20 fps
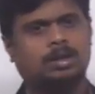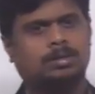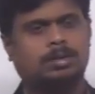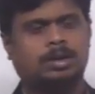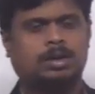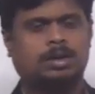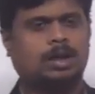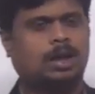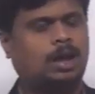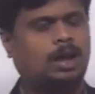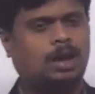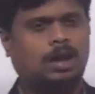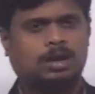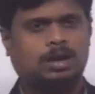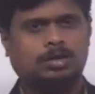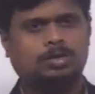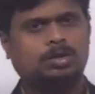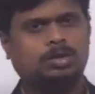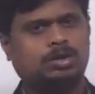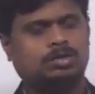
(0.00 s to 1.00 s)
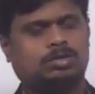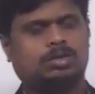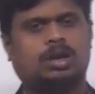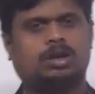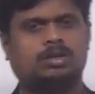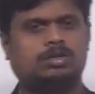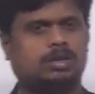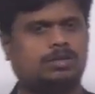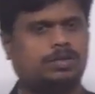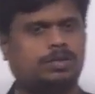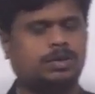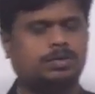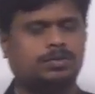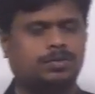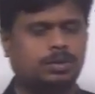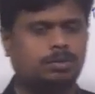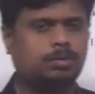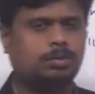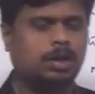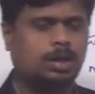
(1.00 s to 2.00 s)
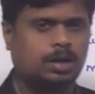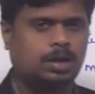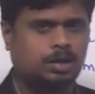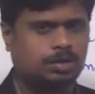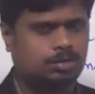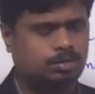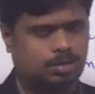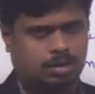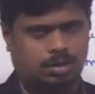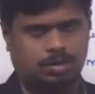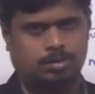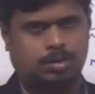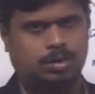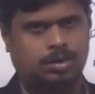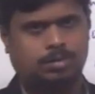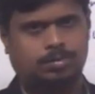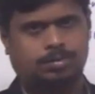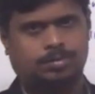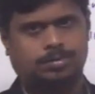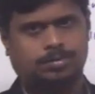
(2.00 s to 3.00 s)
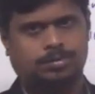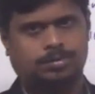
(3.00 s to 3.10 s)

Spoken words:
but LRU is not suffering from Bilady's anomaly.